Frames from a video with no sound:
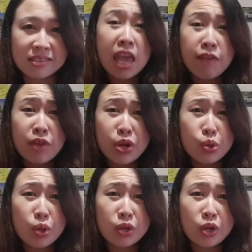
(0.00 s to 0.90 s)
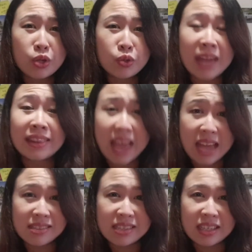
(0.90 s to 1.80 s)
even though you are not good at
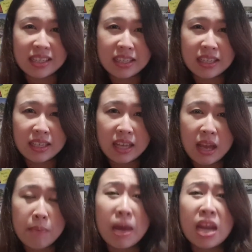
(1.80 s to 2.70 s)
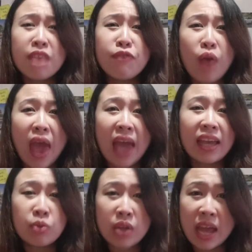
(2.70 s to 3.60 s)
dancing. But if you
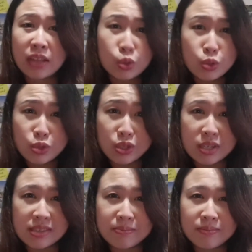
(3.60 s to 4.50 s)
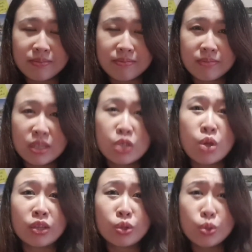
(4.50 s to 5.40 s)
act with enthusiasm,
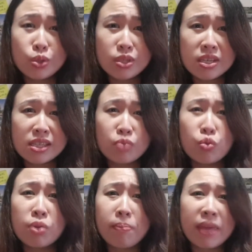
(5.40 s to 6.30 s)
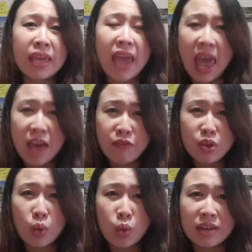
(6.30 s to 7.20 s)
your enthusiasm will make
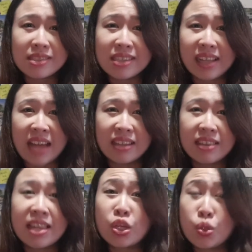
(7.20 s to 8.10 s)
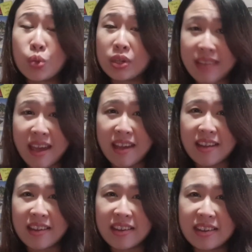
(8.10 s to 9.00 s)
everyone is glad that you are there.
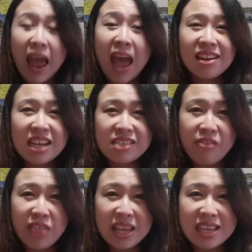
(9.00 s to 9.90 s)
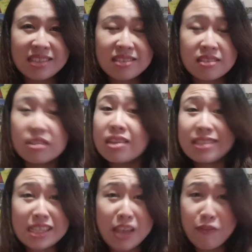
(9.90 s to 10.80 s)
And the next thing is,
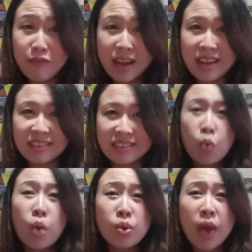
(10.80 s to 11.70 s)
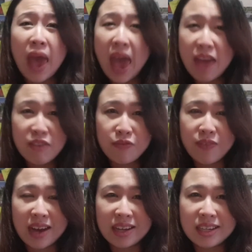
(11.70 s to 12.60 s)
just have fun. When you are having
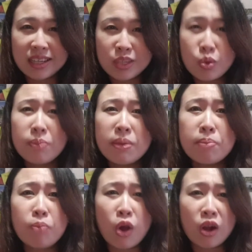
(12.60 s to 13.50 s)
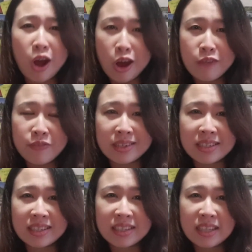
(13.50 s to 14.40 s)
fun, you will be more confident
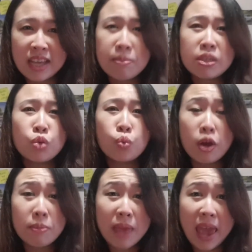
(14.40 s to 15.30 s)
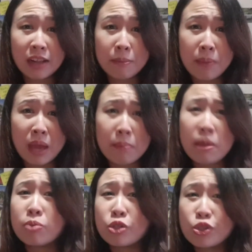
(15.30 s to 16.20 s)
because you won't be held back by
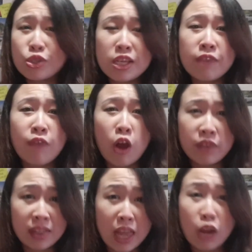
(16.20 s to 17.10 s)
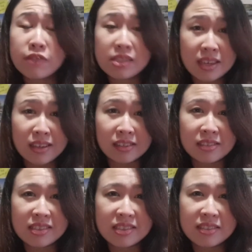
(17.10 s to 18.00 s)
the perceived of the lack of
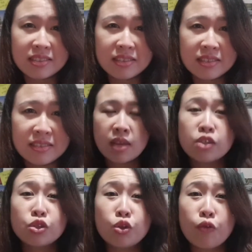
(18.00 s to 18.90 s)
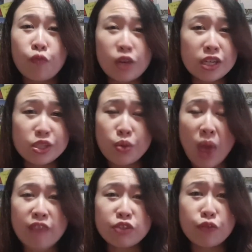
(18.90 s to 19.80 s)
skills. So first you
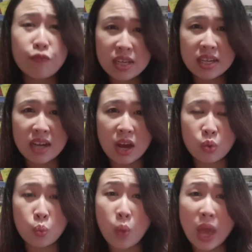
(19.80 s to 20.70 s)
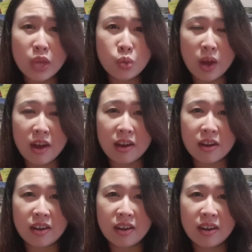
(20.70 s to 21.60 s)
have to figure out where you are.
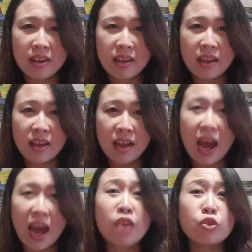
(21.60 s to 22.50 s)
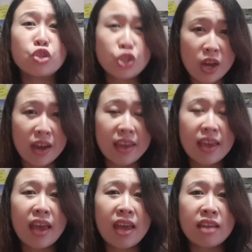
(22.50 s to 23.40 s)
Are you
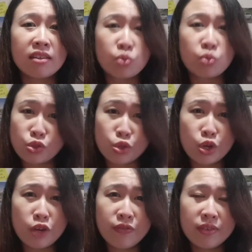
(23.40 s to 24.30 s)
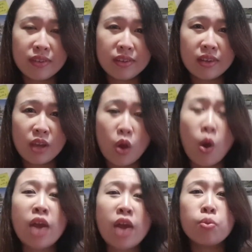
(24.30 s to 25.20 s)
shy and reserved? Or
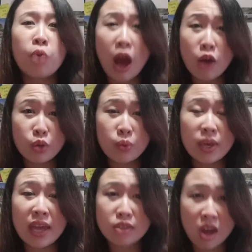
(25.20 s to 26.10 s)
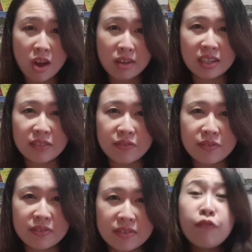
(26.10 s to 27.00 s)
are you more outgoing and talkative?
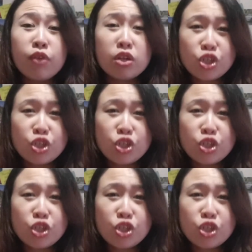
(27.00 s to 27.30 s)
If you're